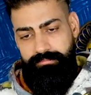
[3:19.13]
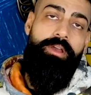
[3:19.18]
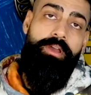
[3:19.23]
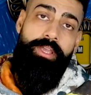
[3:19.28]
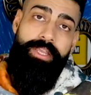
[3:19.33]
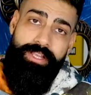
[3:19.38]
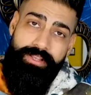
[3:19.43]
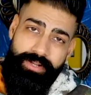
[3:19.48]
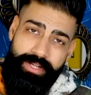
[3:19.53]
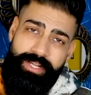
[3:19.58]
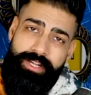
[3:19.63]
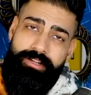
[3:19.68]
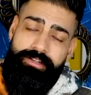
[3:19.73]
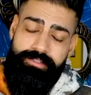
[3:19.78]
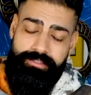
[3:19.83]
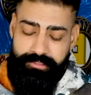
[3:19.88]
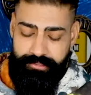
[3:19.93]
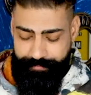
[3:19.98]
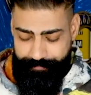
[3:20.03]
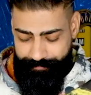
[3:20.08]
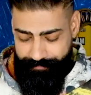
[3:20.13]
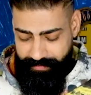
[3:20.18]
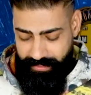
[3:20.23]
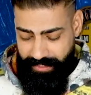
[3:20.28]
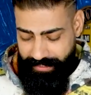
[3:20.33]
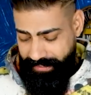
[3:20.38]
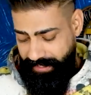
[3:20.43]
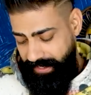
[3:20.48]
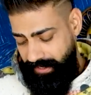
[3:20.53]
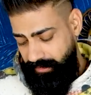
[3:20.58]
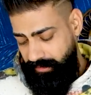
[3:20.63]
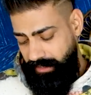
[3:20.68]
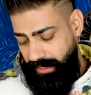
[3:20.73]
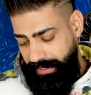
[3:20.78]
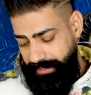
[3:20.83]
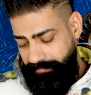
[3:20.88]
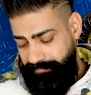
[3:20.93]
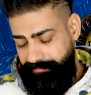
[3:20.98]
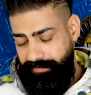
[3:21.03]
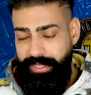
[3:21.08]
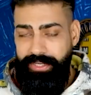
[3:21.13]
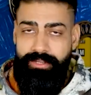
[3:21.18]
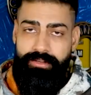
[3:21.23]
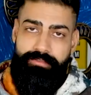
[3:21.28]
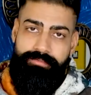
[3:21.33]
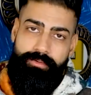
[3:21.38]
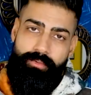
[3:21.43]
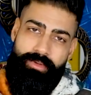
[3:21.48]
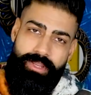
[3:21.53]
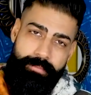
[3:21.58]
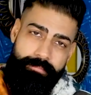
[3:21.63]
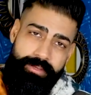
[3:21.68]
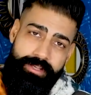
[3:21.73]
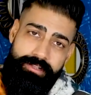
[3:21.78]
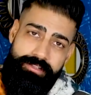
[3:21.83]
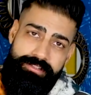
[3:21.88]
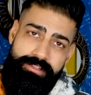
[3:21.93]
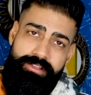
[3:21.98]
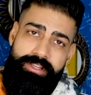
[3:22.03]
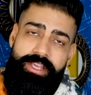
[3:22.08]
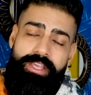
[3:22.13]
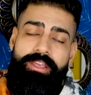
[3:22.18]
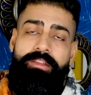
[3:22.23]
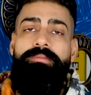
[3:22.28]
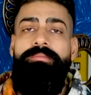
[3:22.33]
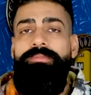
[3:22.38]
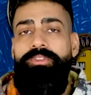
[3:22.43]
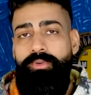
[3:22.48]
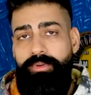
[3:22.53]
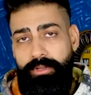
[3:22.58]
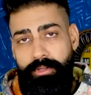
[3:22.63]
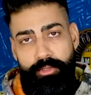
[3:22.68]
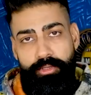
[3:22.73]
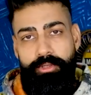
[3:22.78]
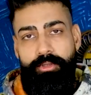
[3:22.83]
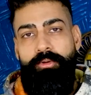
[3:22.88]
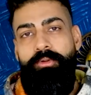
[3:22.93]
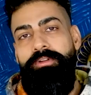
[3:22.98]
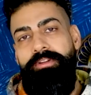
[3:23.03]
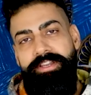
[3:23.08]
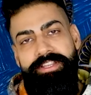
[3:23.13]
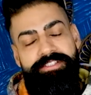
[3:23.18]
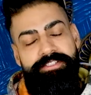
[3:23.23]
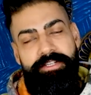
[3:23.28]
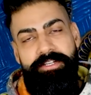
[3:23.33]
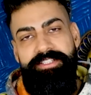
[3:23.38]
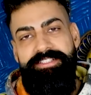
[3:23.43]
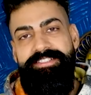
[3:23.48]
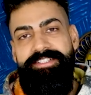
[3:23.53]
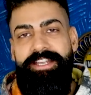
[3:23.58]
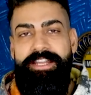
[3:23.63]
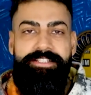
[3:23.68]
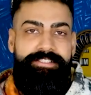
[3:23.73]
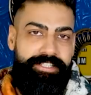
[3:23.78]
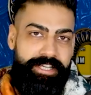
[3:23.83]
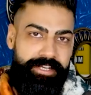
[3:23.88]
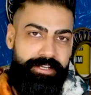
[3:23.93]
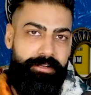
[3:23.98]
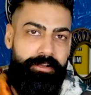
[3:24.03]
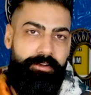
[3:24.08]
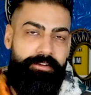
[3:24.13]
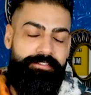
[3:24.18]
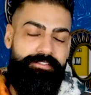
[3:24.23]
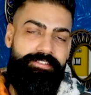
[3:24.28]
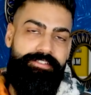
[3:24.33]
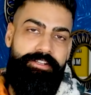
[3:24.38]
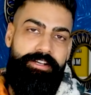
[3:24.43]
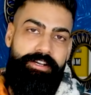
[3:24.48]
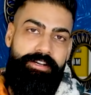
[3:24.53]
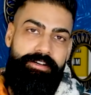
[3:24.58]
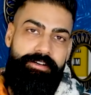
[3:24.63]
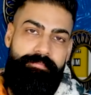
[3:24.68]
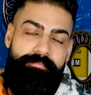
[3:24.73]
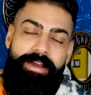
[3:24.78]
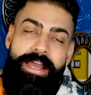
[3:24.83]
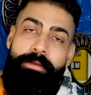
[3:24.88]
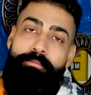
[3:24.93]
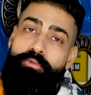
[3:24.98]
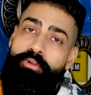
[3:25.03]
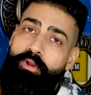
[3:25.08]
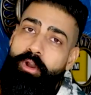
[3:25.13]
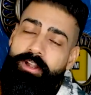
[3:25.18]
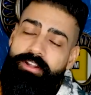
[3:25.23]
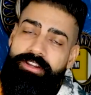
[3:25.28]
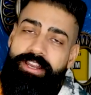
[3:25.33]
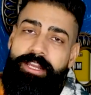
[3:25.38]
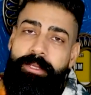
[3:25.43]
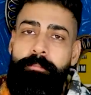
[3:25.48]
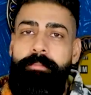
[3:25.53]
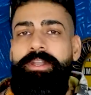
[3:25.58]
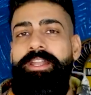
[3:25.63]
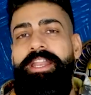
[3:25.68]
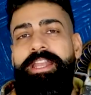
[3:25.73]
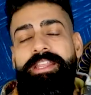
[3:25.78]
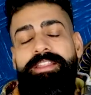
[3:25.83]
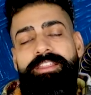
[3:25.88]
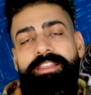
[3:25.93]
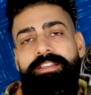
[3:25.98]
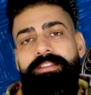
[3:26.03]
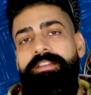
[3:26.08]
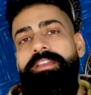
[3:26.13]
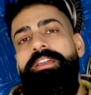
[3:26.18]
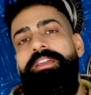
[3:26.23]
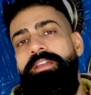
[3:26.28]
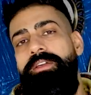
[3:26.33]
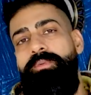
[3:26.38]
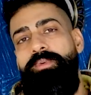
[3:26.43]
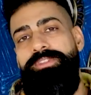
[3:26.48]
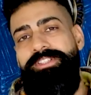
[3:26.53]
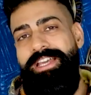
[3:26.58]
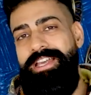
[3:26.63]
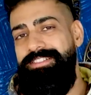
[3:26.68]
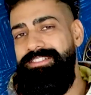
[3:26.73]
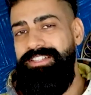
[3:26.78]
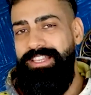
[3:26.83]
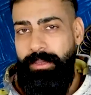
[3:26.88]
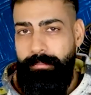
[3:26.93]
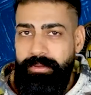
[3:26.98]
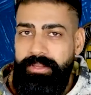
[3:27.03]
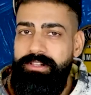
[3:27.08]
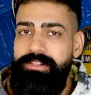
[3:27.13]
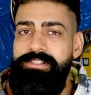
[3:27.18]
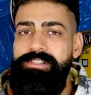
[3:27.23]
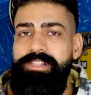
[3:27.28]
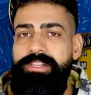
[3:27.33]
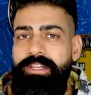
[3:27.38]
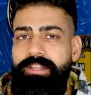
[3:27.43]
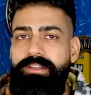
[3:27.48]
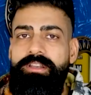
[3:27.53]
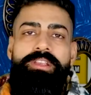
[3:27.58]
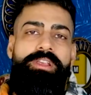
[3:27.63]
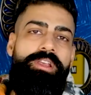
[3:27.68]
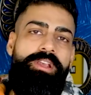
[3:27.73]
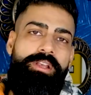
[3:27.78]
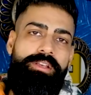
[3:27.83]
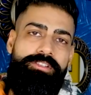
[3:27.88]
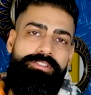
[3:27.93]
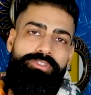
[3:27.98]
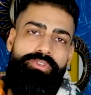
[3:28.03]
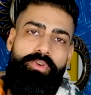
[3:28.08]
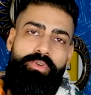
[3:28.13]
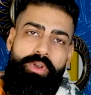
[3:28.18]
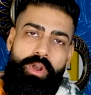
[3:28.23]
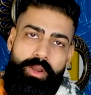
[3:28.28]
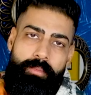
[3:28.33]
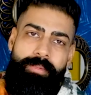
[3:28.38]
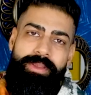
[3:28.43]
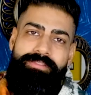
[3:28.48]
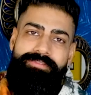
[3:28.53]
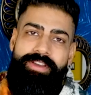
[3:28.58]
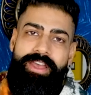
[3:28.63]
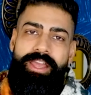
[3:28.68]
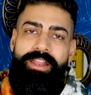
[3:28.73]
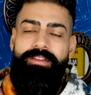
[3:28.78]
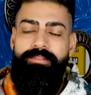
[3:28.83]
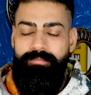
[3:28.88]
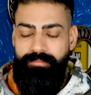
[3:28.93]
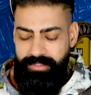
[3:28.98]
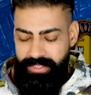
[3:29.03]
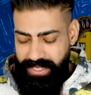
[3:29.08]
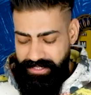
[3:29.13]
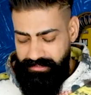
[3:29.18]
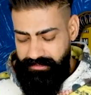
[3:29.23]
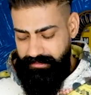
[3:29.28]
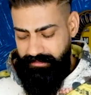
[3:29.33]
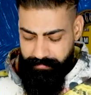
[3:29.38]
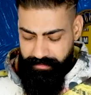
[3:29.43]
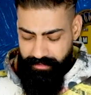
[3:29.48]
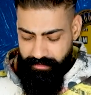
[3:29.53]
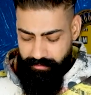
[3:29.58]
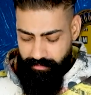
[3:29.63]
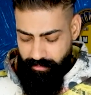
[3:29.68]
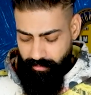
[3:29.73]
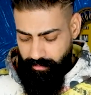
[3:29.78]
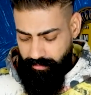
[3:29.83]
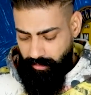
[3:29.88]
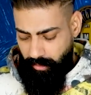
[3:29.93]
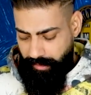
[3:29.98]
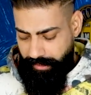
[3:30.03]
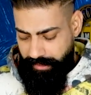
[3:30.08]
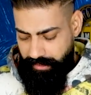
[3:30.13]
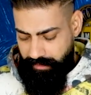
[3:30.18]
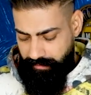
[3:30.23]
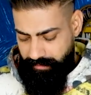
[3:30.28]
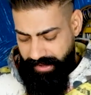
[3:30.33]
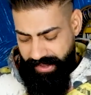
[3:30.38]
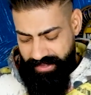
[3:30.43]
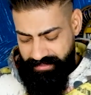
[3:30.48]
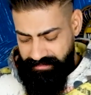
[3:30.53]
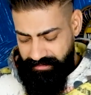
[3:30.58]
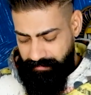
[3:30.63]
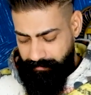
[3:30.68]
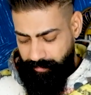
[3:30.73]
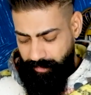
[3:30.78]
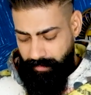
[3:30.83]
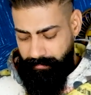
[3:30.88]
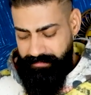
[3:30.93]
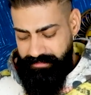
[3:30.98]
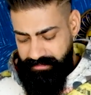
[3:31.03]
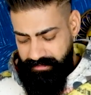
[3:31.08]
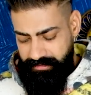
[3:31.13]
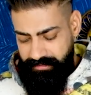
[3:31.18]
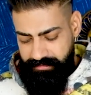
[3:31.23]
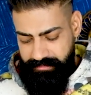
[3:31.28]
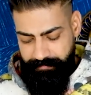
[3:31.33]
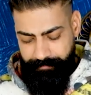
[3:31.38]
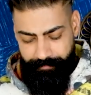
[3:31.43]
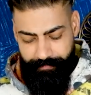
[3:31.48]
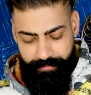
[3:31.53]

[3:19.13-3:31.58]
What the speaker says: Ingredients. Again, I find a few chemicals in there. You can do your own research and check it out. I would not recommend anything which has chemicals in it. So not a big fan. Yes, beard growth oil, as it promises,